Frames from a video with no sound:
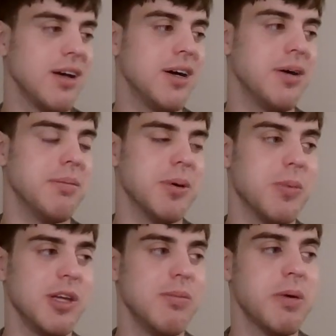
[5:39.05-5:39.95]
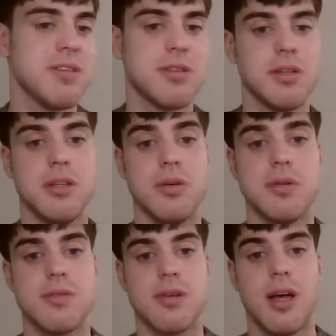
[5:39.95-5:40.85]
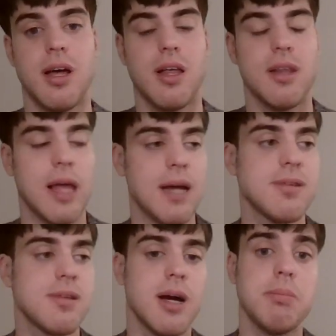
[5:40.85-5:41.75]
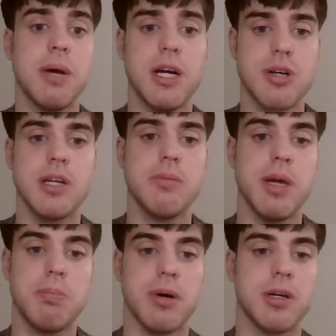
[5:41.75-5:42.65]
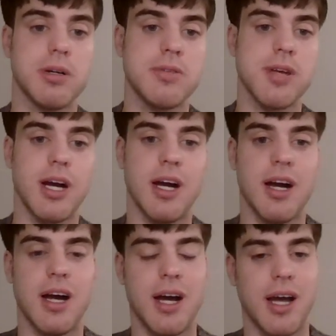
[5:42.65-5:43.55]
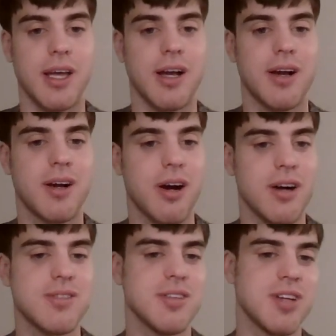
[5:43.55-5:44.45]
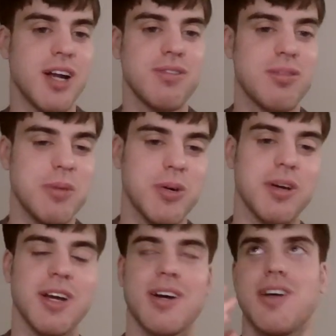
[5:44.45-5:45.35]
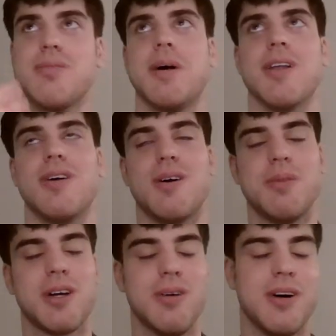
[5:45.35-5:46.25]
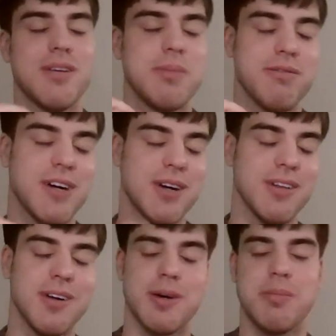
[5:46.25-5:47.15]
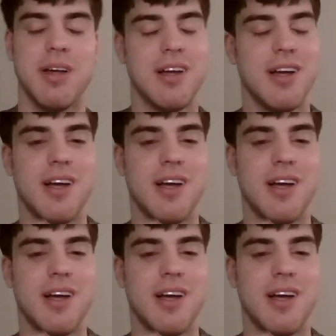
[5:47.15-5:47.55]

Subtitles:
but what you basically do is last time I tried to make burgers, I caused a ton of smoke and I caused my alarm to go off, my fire alarm,